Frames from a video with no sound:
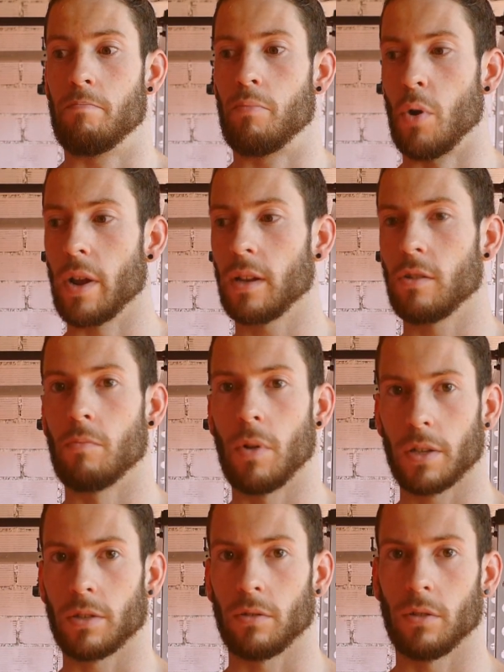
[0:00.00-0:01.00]
bring your
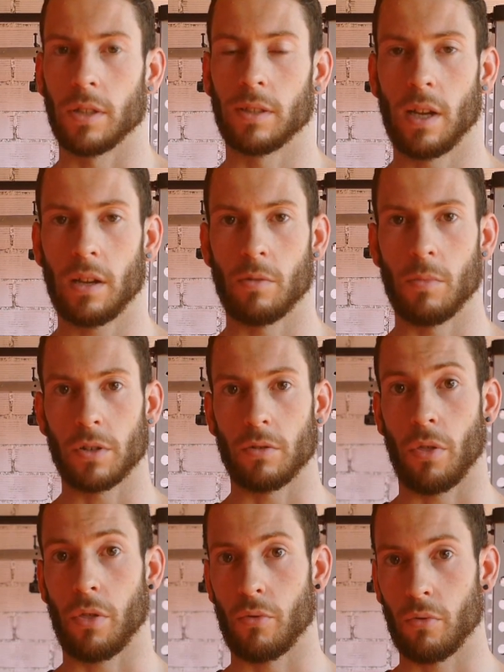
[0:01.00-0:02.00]
muscle and take your
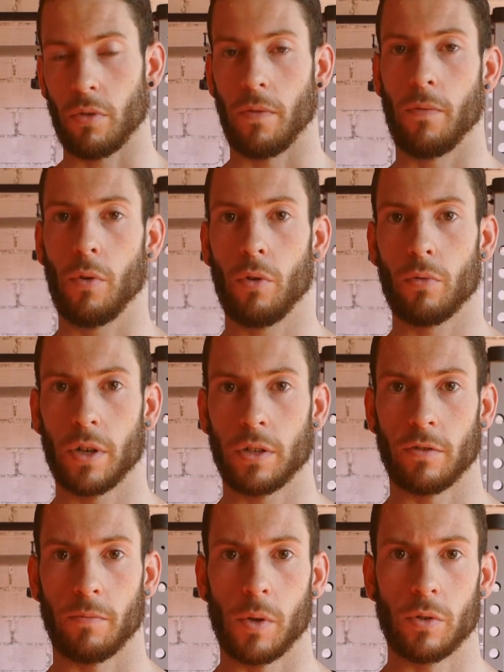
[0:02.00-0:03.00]
muscle through the full
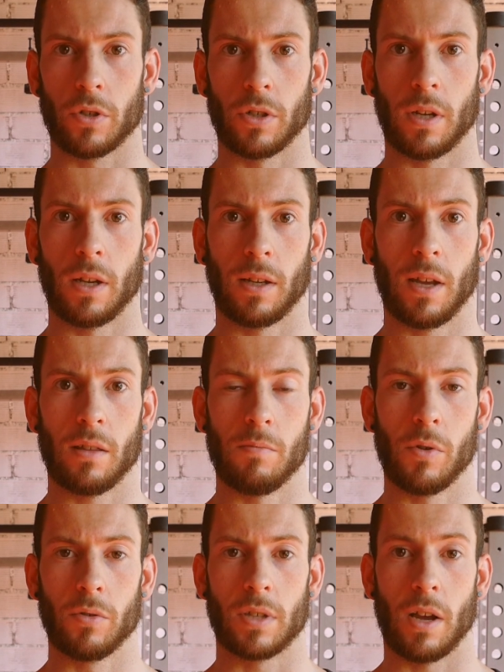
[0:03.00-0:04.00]
range of motion and get the
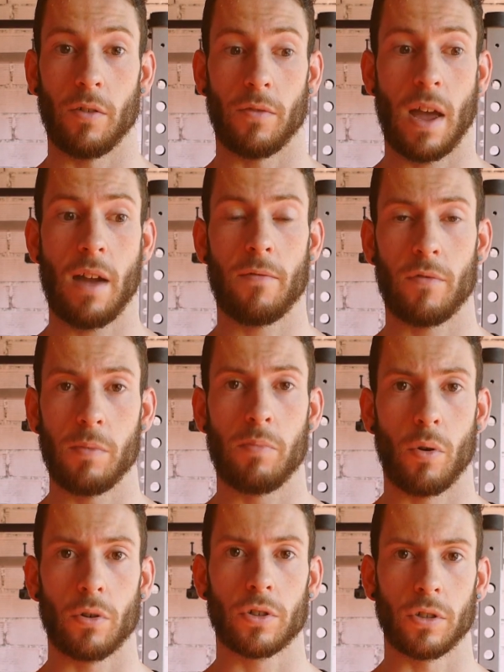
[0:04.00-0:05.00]
most out of every
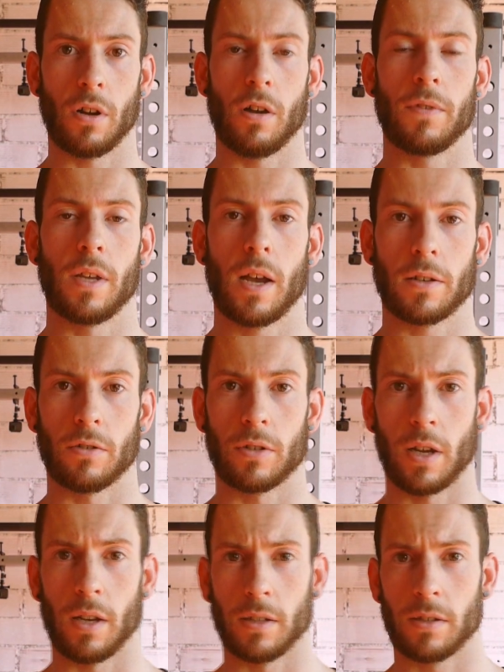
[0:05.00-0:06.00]
portion of the
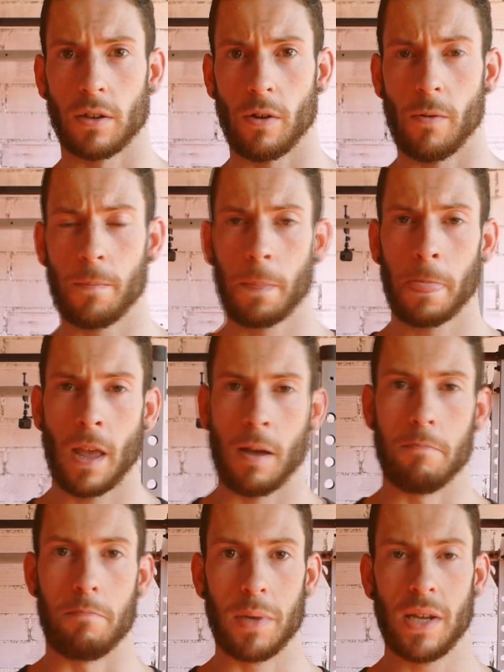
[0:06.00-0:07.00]
exercise. So
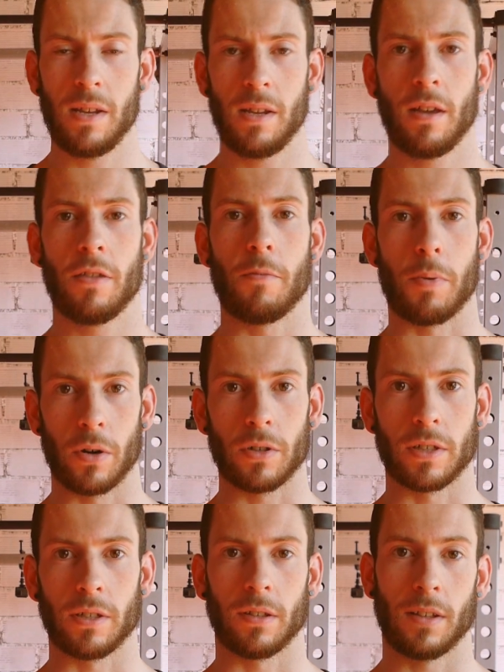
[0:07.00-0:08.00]
be the
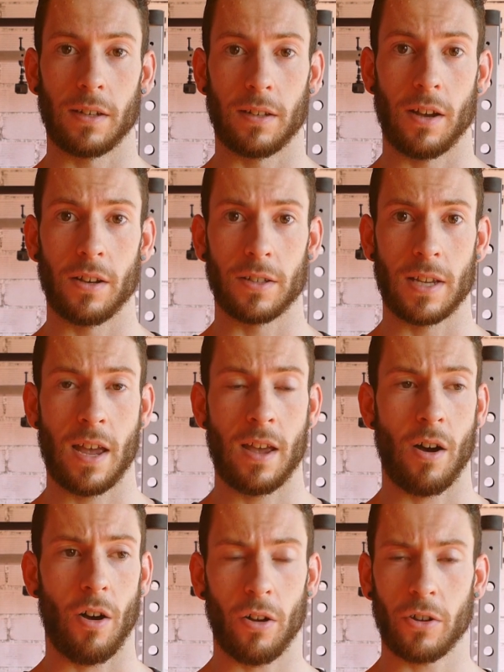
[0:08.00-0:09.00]
person that does
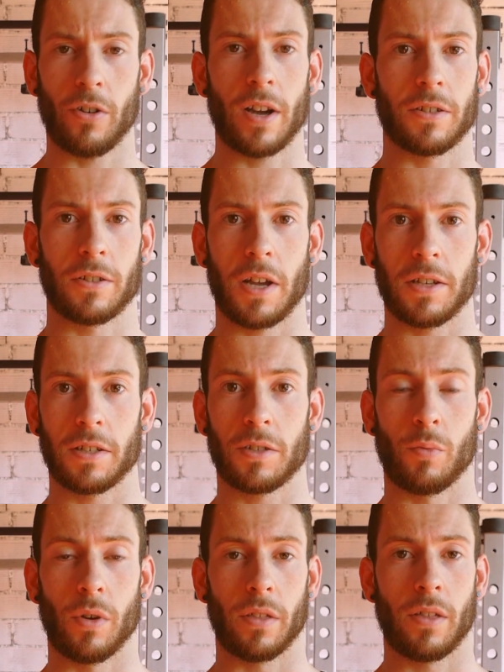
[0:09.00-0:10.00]
all your
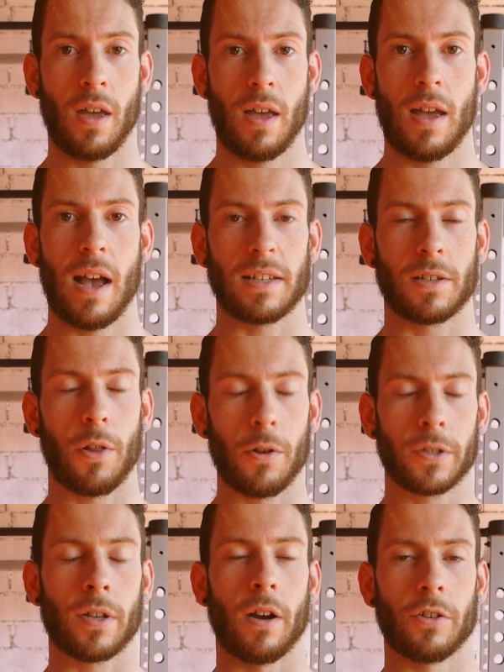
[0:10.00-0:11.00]
exercises with as
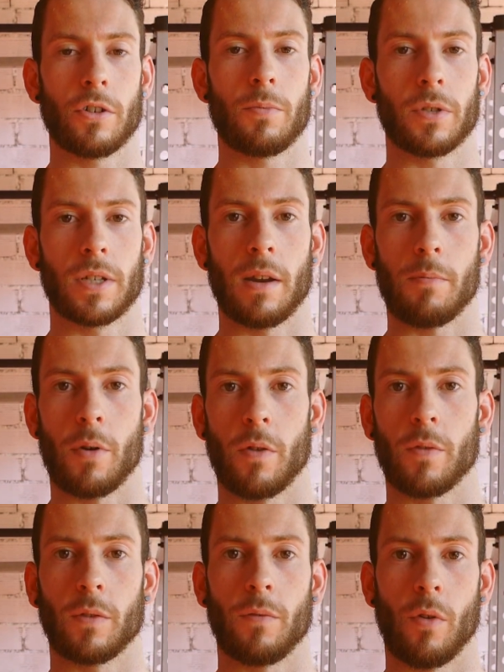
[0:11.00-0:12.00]
close to 100%
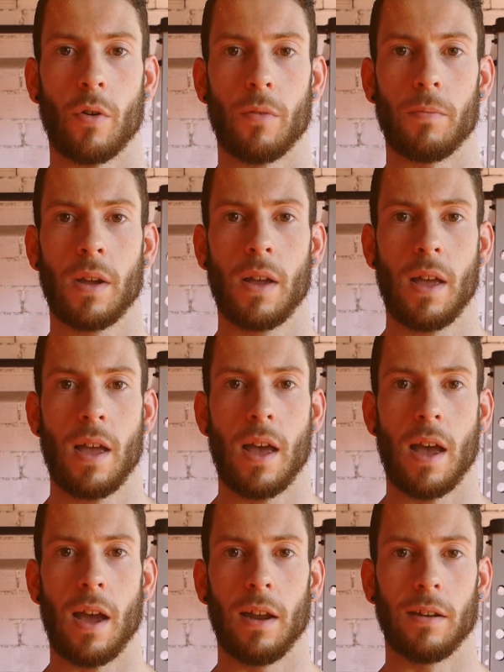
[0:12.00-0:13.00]
perfect form,
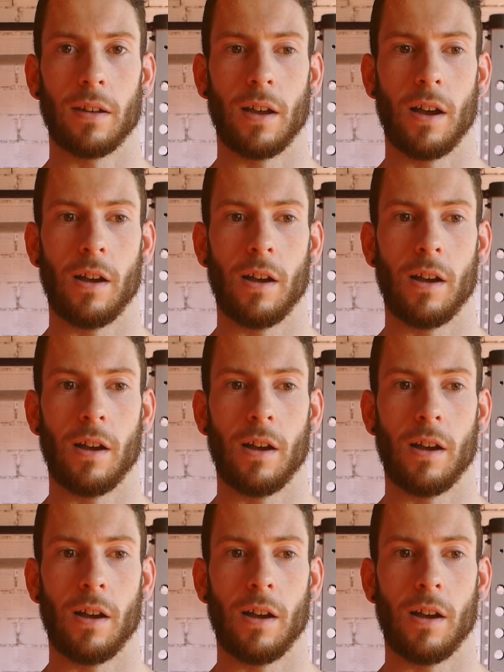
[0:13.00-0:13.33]
and